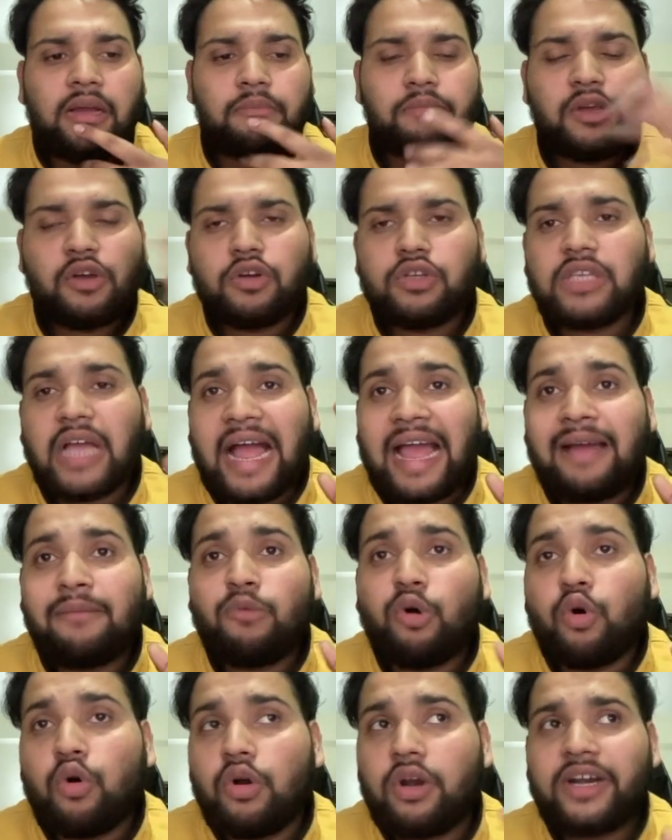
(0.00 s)
because I
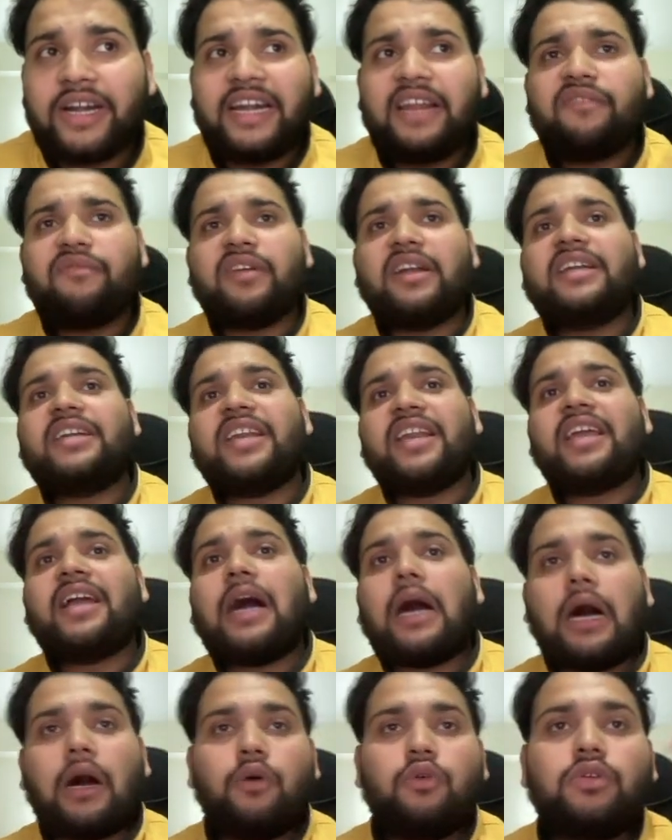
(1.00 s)
am already filtering
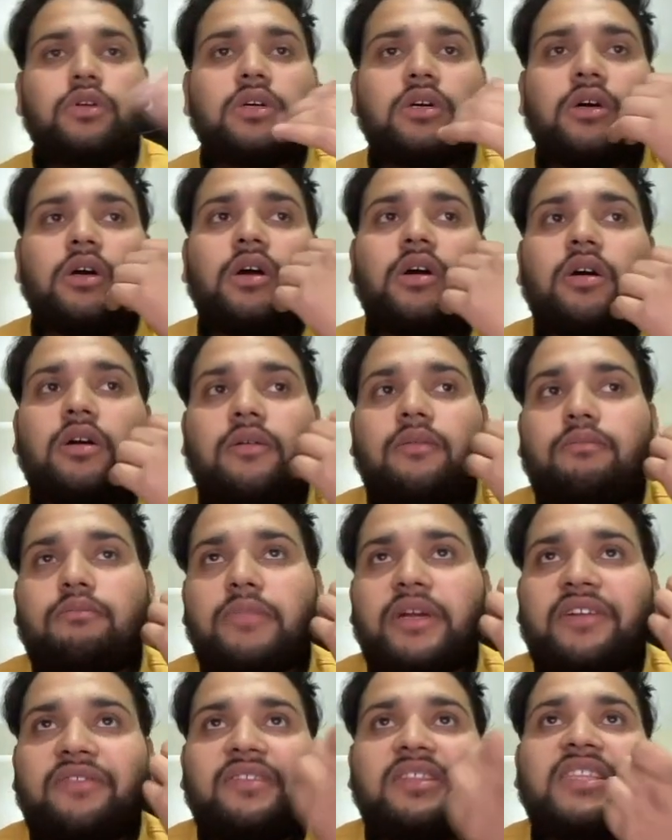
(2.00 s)
out
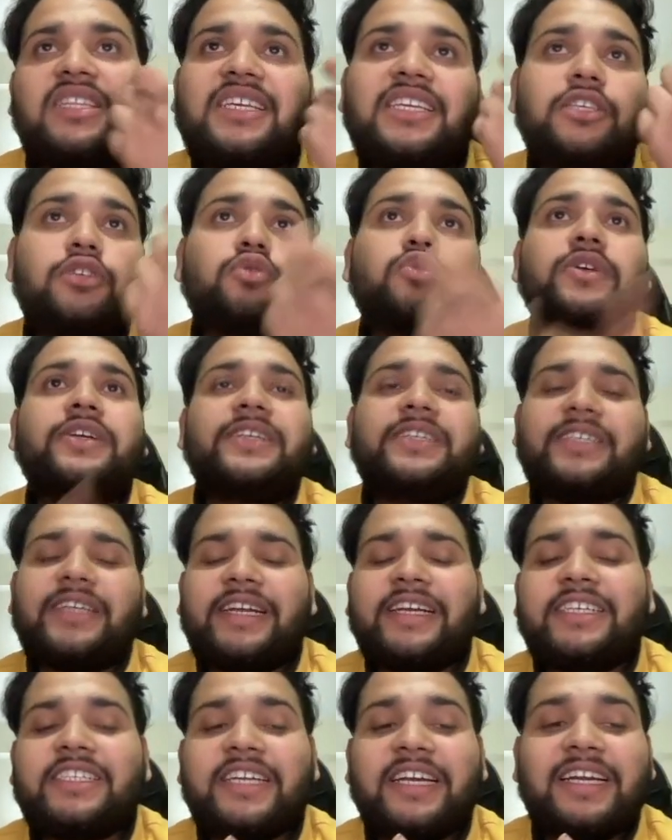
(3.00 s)
between these two
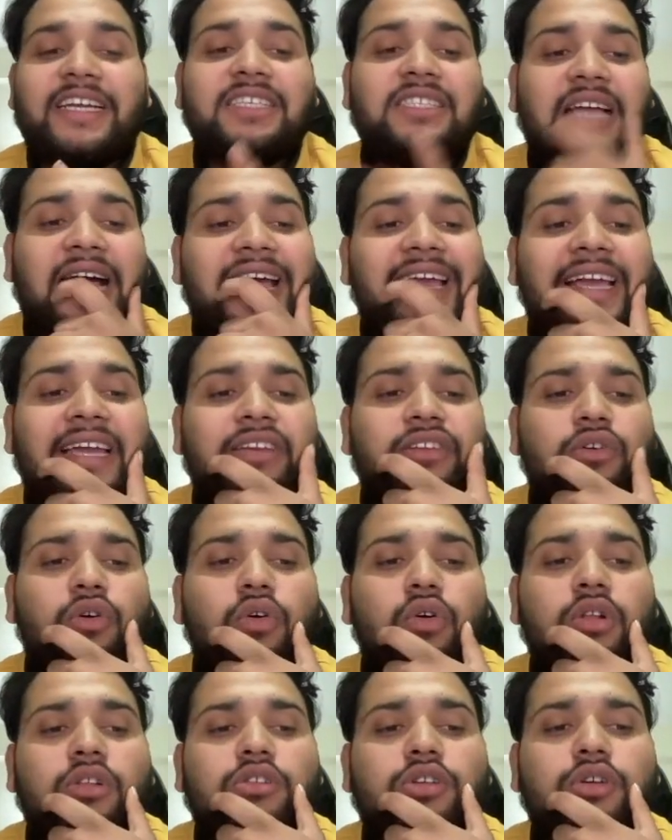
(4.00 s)
status, I can
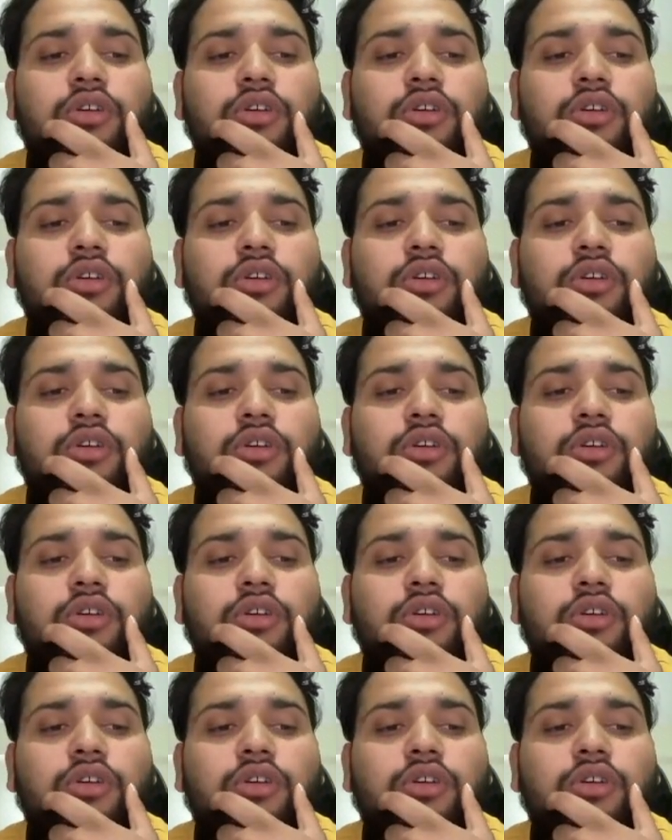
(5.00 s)
also